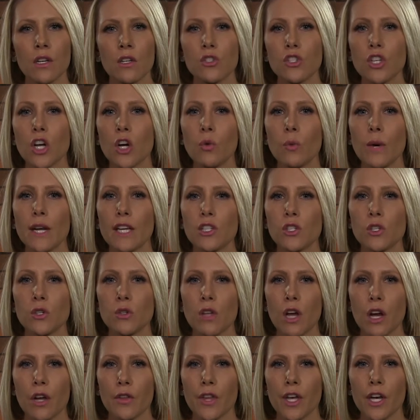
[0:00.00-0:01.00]
Don't wait too
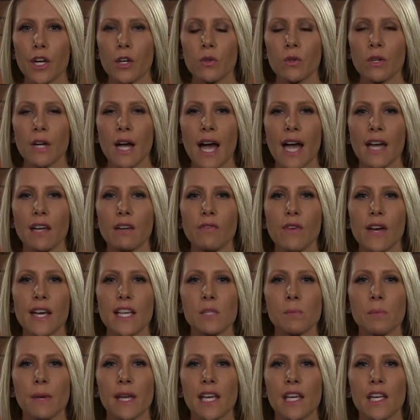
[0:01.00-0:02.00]
long though. I'd
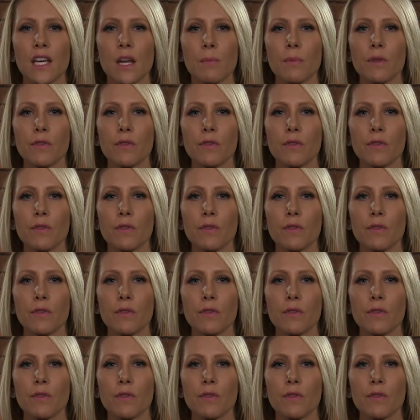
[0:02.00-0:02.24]
advise picking up